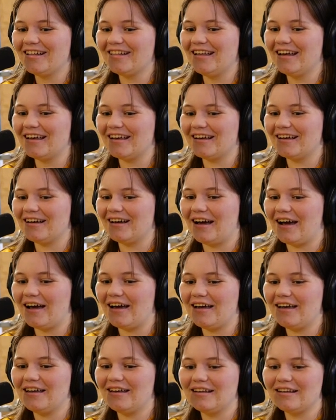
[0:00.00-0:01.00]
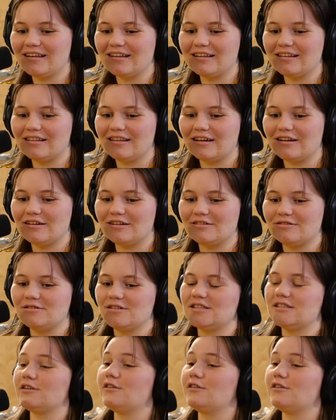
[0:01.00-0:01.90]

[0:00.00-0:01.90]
like, I, there was a